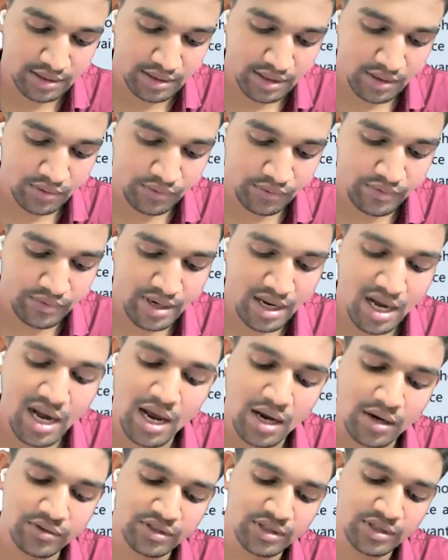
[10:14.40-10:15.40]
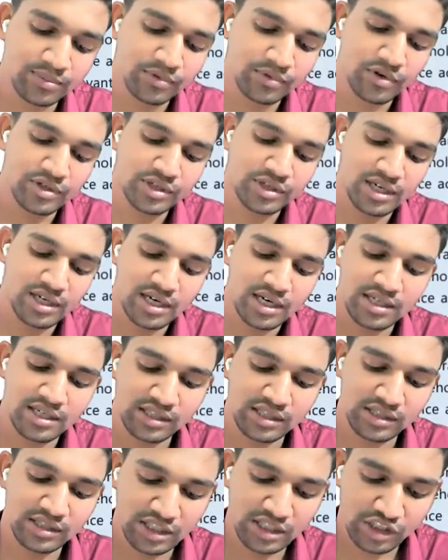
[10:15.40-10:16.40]
Now we will have some question and
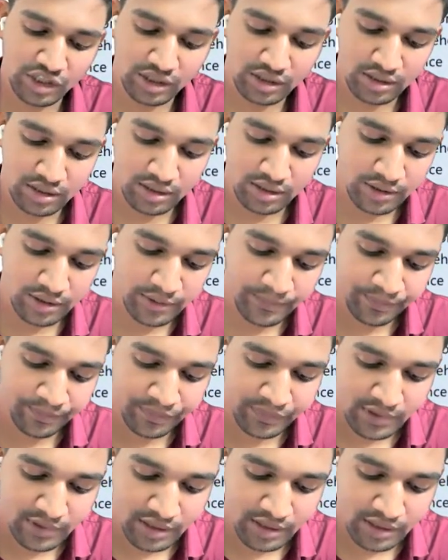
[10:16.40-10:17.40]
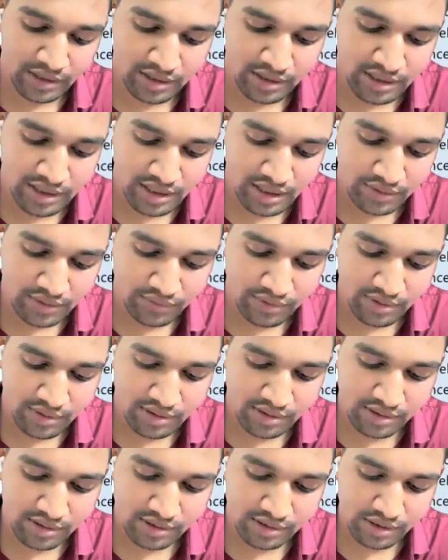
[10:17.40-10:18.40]
answer session.
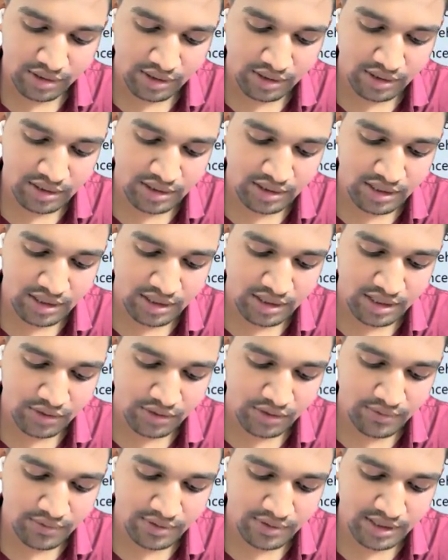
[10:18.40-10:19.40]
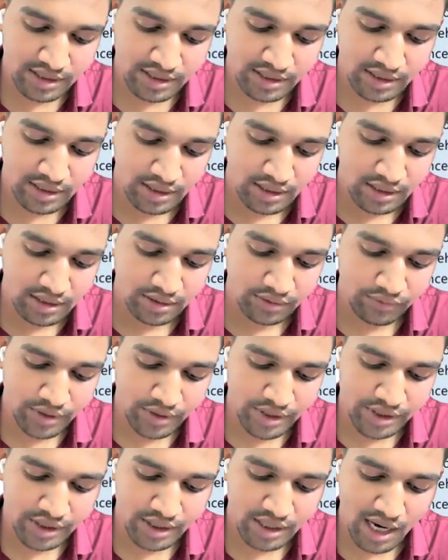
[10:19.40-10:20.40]
Session in this session, we will see
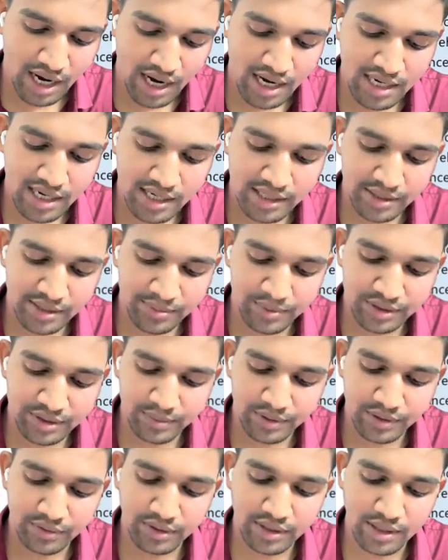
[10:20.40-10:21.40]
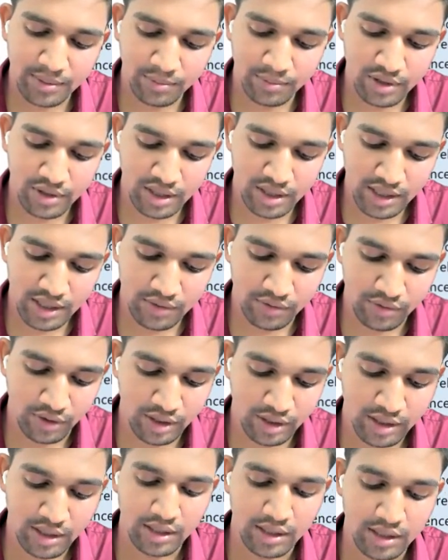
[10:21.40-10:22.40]
question highlight difference between YAML and EO.
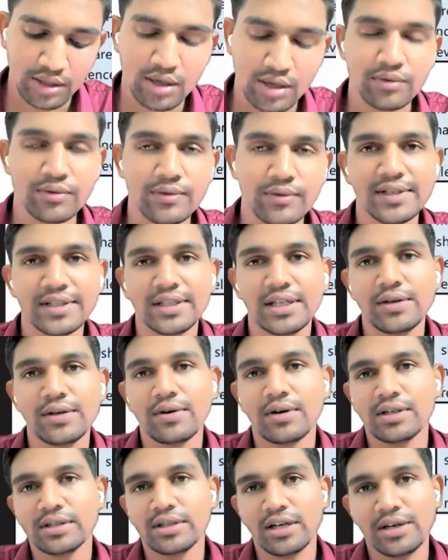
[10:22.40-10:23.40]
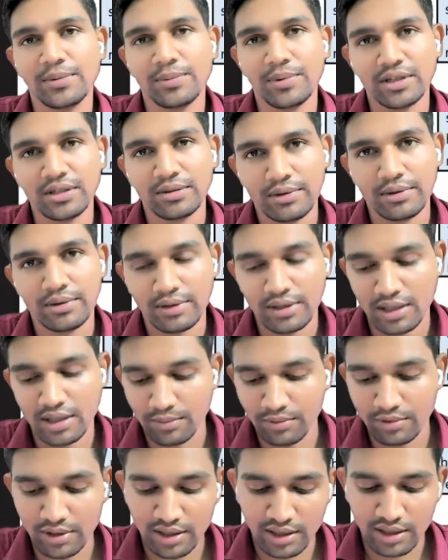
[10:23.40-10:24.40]
Now we will see what is the difference between
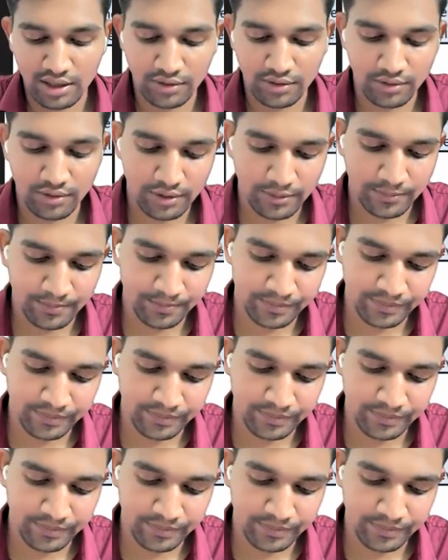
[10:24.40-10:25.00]
YAML and EO.